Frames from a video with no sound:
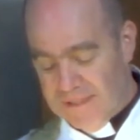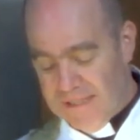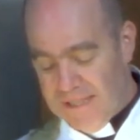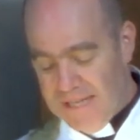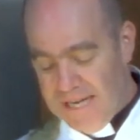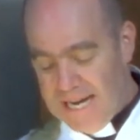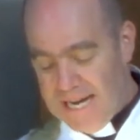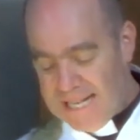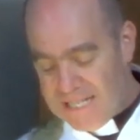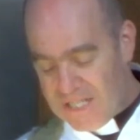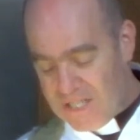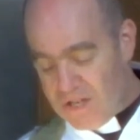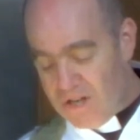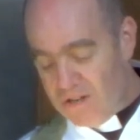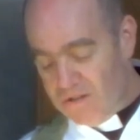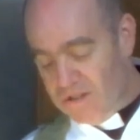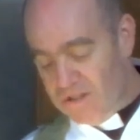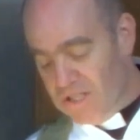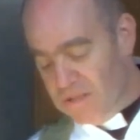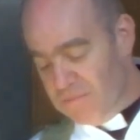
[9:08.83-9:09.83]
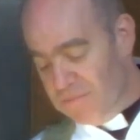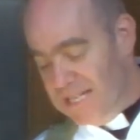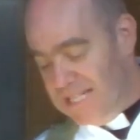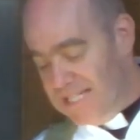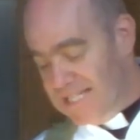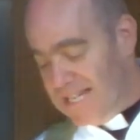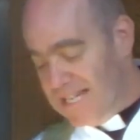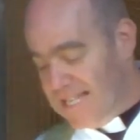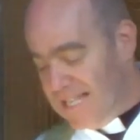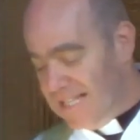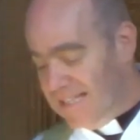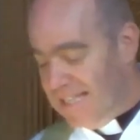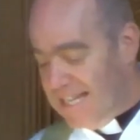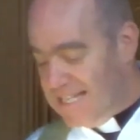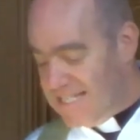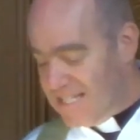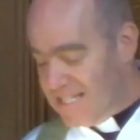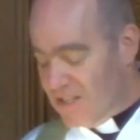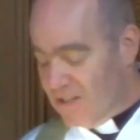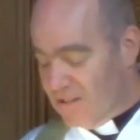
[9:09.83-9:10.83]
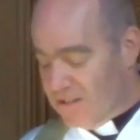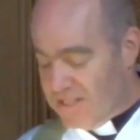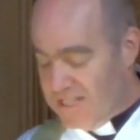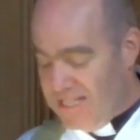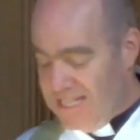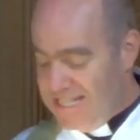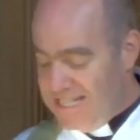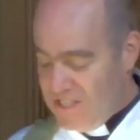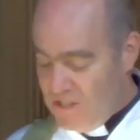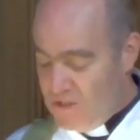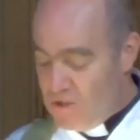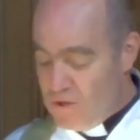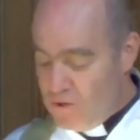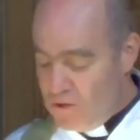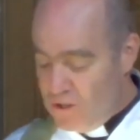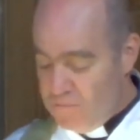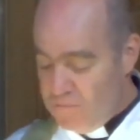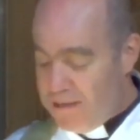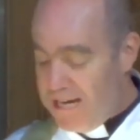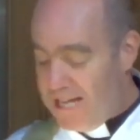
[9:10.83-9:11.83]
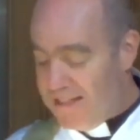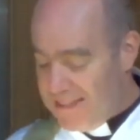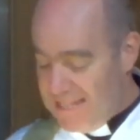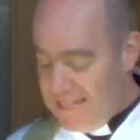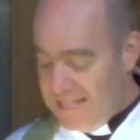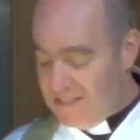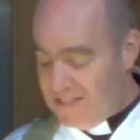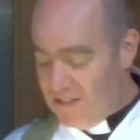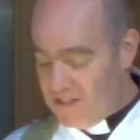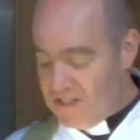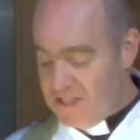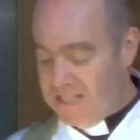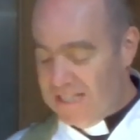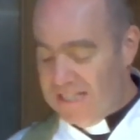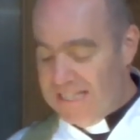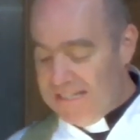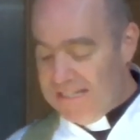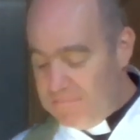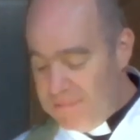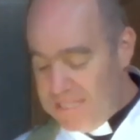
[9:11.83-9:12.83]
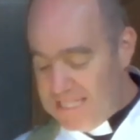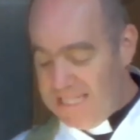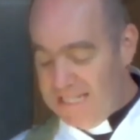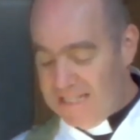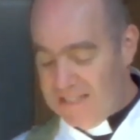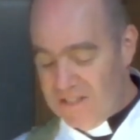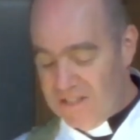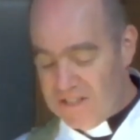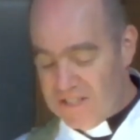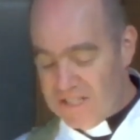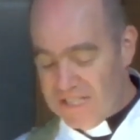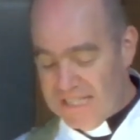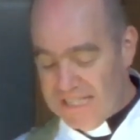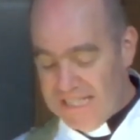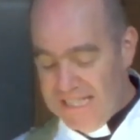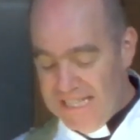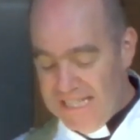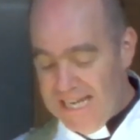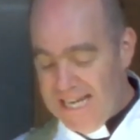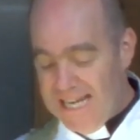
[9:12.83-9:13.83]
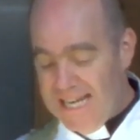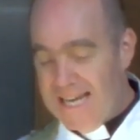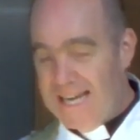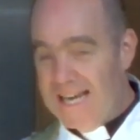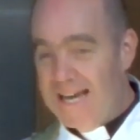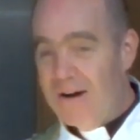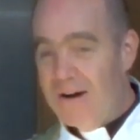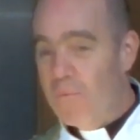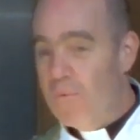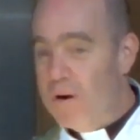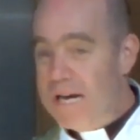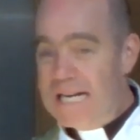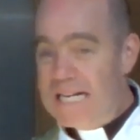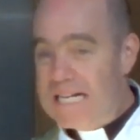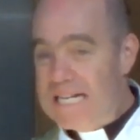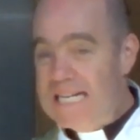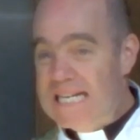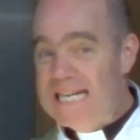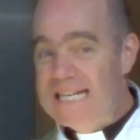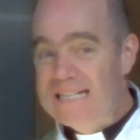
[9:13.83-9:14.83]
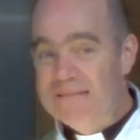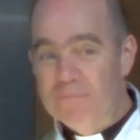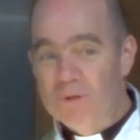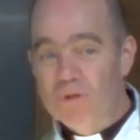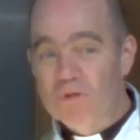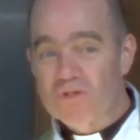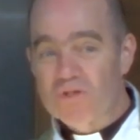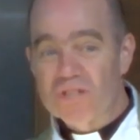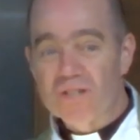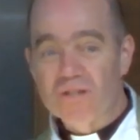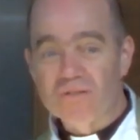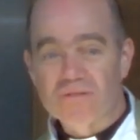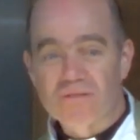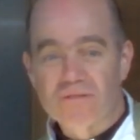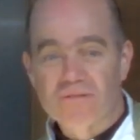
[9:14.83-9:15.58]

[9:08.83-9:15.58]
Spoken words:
Our doctors may say that less salt is good, but theologically and missiologically, we need more salt.